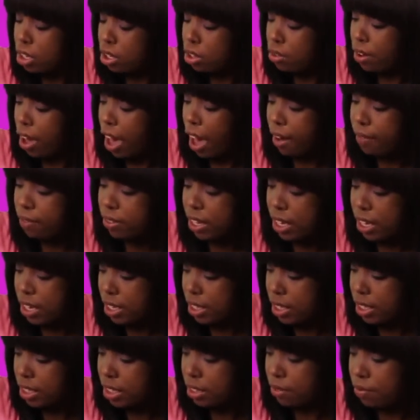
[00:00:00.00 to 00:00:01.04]
You have
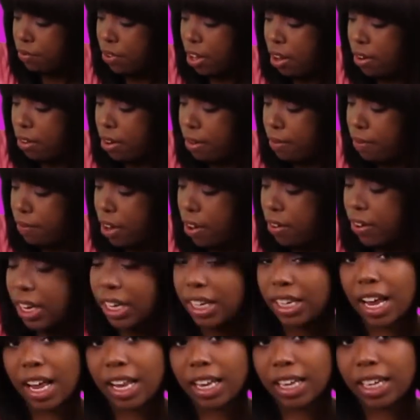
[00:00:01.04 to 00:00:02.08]
these very, very
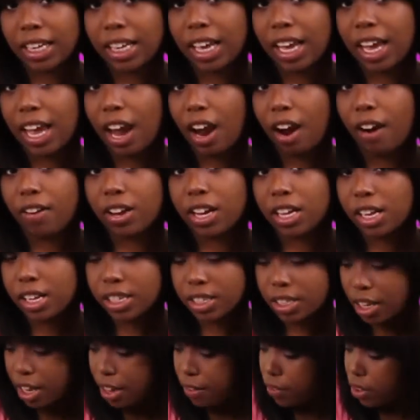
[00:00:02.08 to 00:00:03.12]
delicate
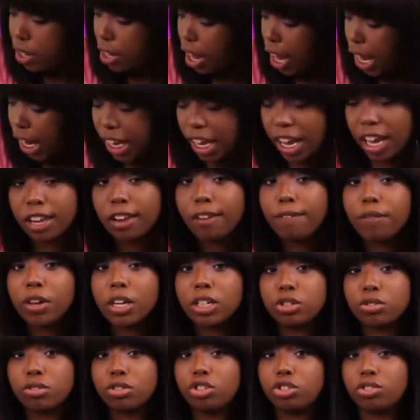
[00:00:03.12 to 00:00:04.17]
areas even on the
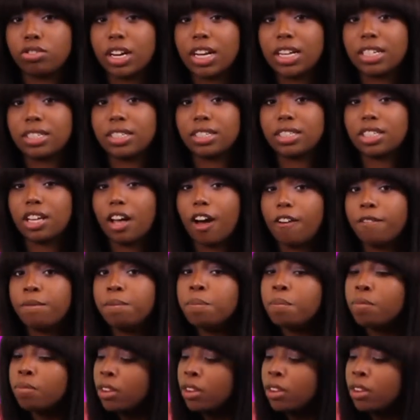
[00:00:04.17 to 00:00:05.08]
individual strands itself.